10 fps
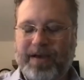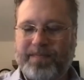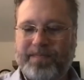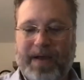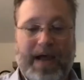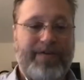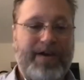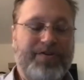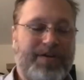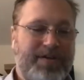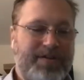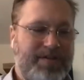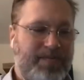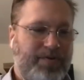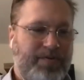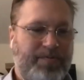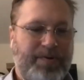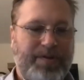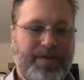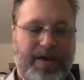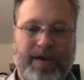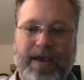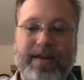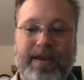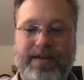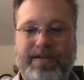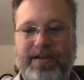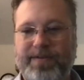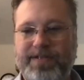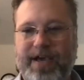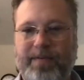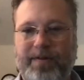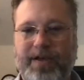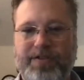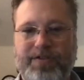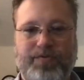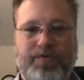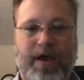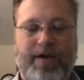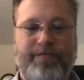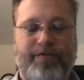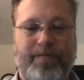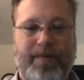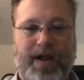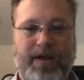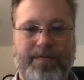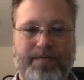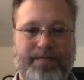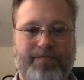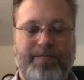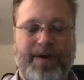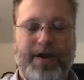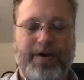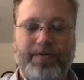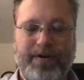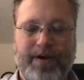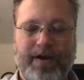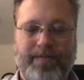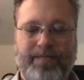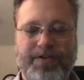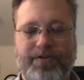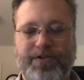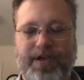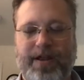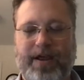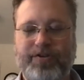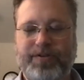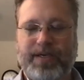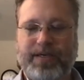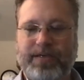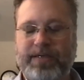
um, i've actually done some work with uh, nad metabolites uh, for my for my own um, research and actually